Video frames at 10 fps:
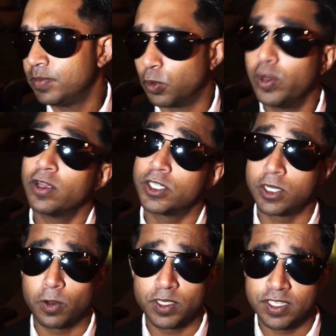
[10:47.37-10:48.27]
the real
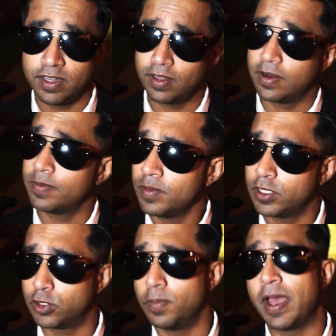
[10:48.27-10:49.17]
show stealer
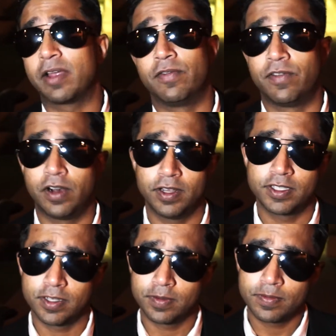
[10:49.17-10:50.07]
is Rebecca
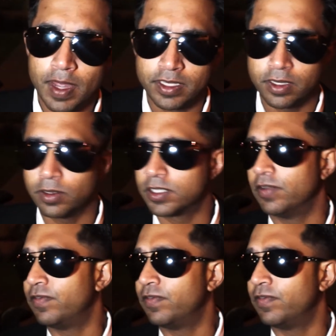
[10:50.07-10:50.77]
Ferguson as Ilsa